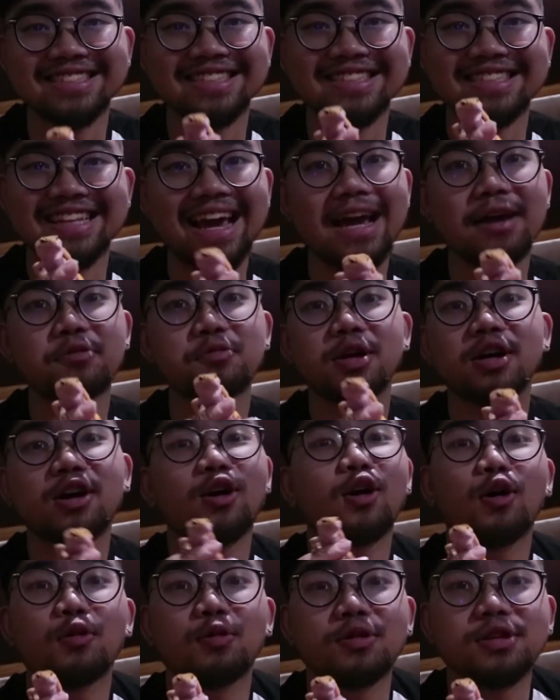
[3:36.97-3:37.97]
they will
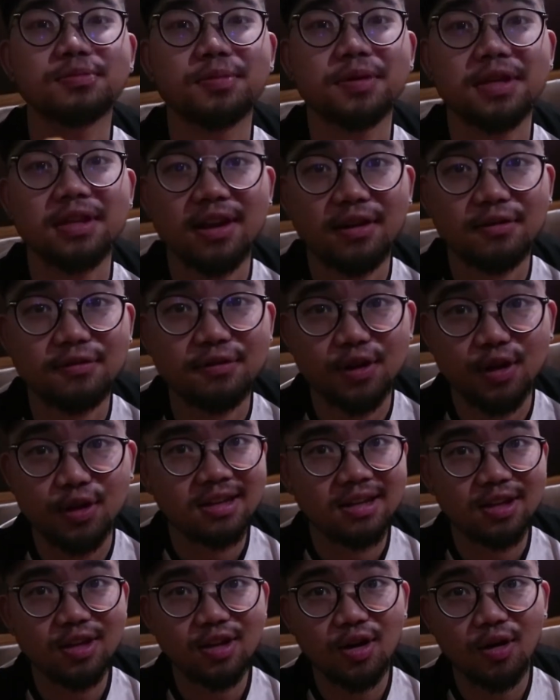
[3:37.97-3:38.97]
always be there for you.
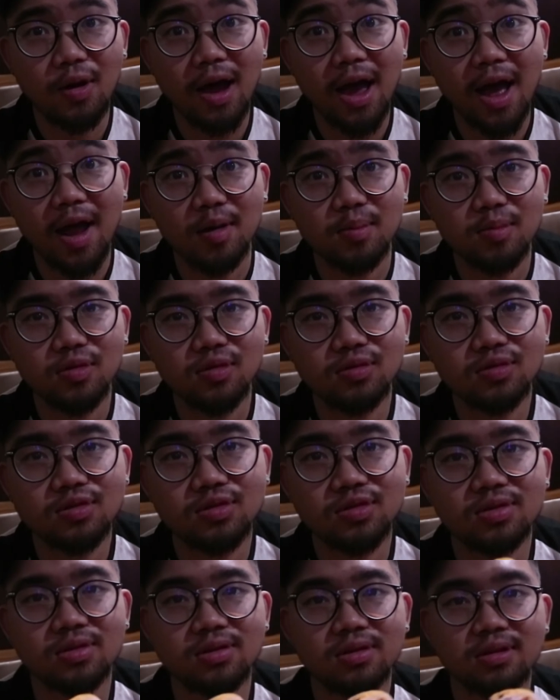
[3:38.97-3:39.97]
You know,
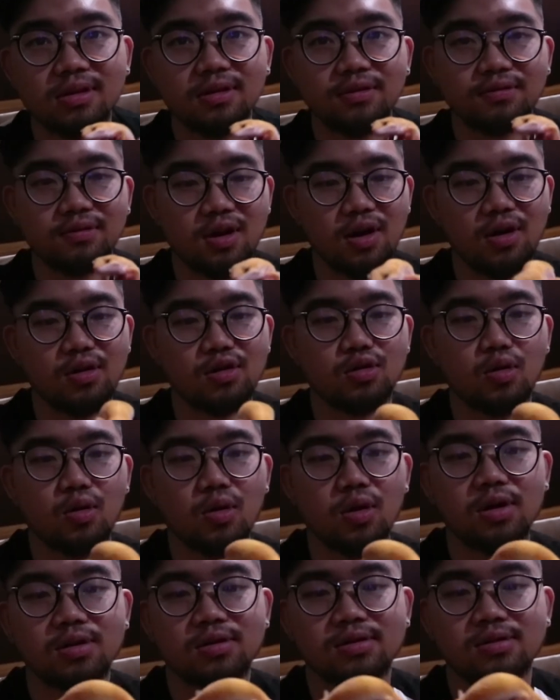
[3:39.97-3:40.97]
animals, if they are
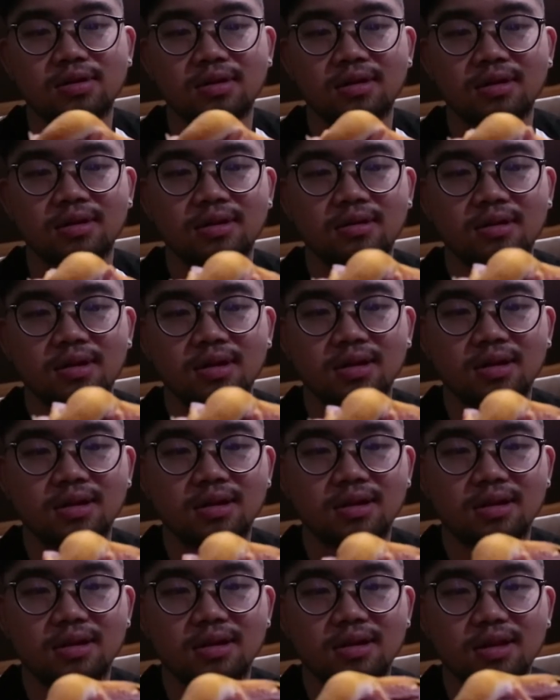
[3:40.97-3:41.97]
yours,
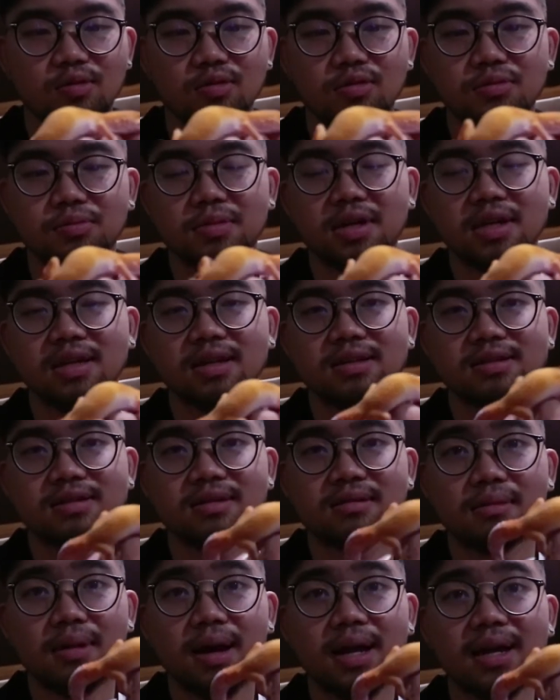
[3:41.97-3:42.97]
they wouldn't be
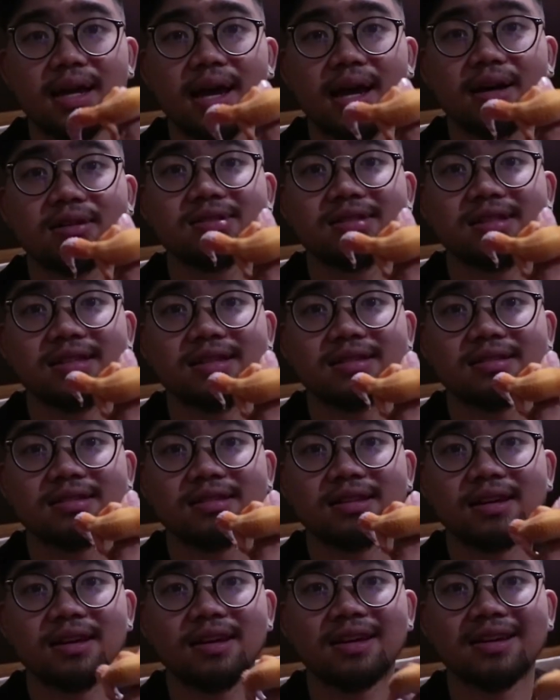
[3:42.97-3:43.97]
somebody
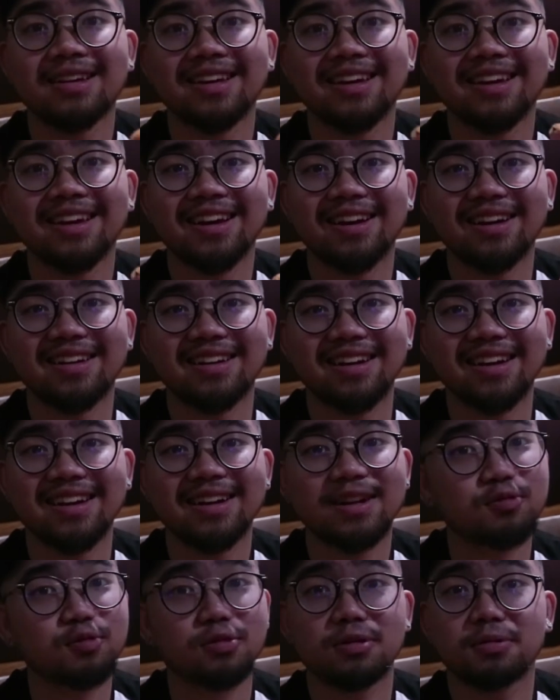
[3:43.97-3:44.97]
else's,
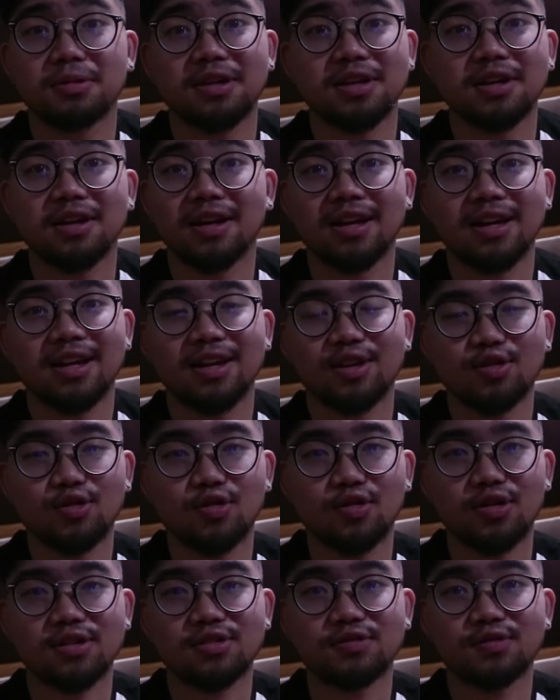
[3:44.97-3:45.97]
right? It will be
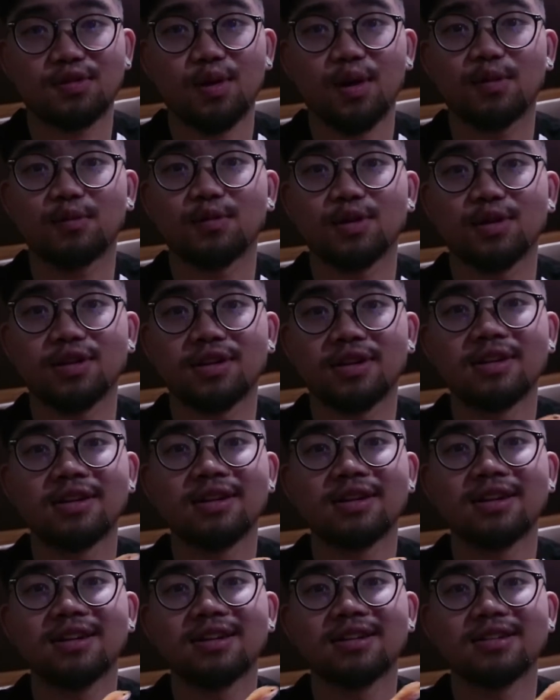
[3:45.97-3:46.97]
yours forever.
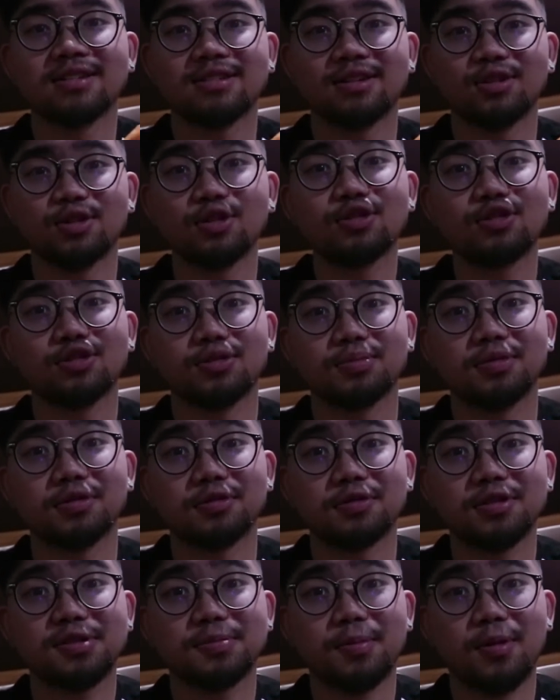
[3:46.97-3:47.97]
So you should be
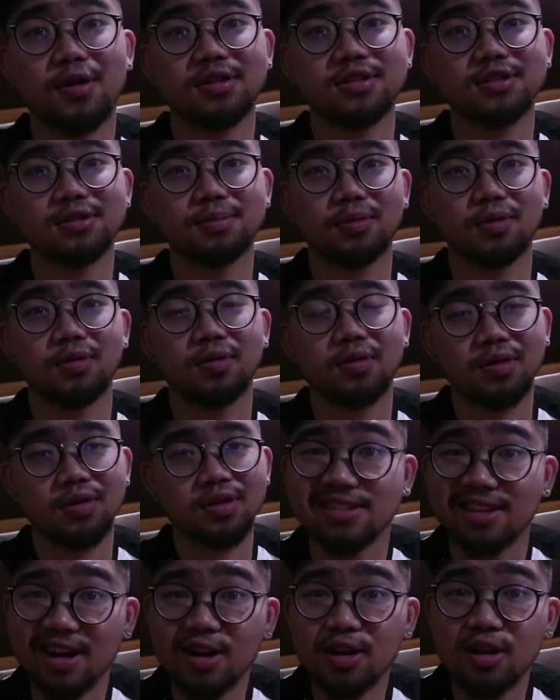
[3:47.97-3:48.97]
responsible.
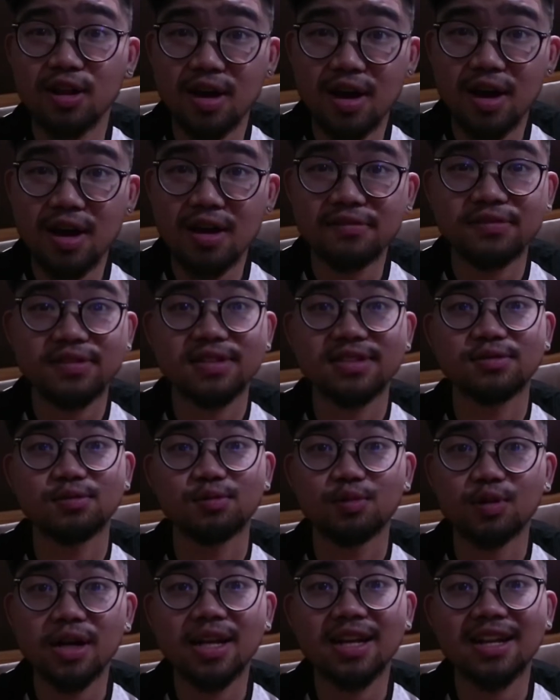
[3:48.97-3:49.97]
Their love is
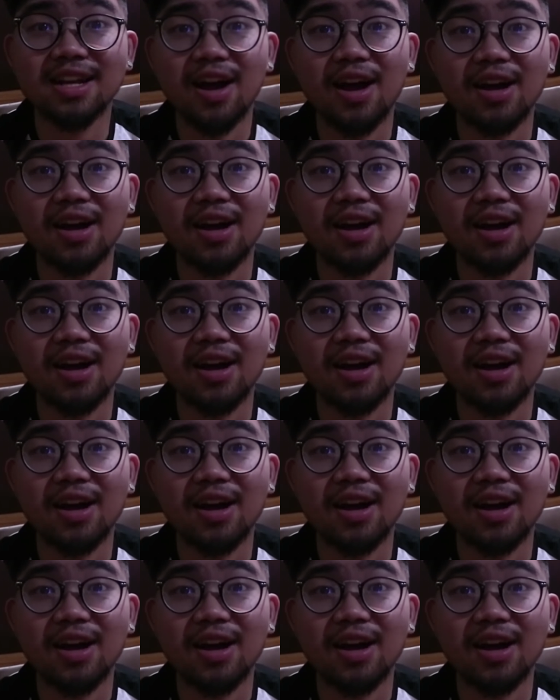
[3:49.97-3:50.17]
really